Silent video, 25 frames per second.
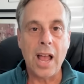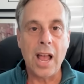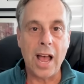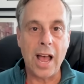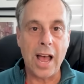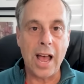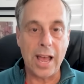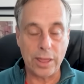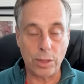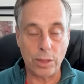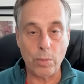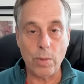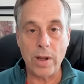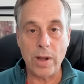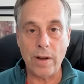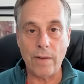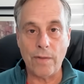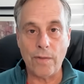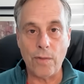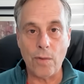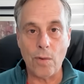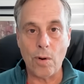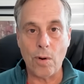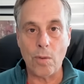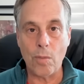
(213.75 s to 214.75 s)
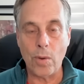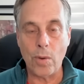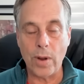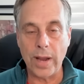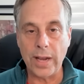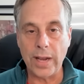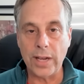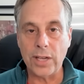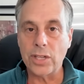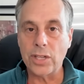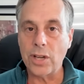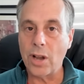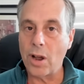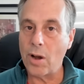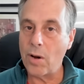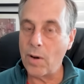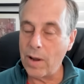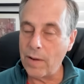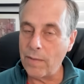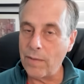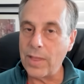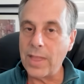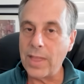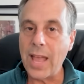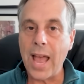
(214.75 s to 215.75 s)
Uh, three to four weeks. So
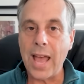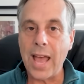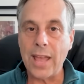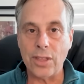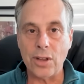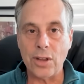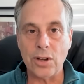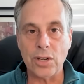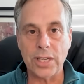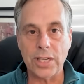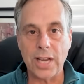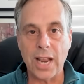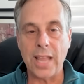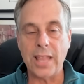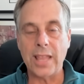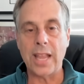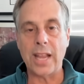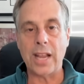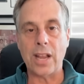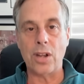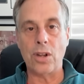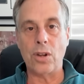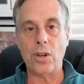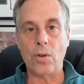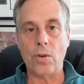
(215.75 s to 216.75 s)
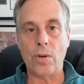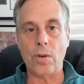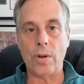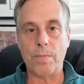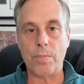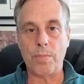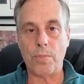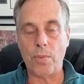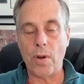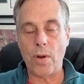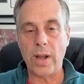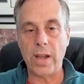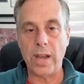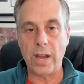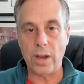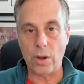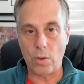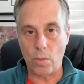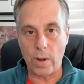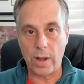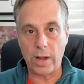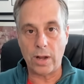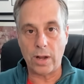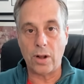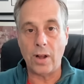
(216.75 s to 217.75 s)
even that, they're saying they can do it pretty
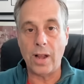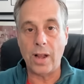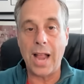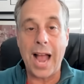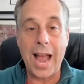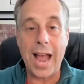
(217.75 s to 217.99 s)
quickly.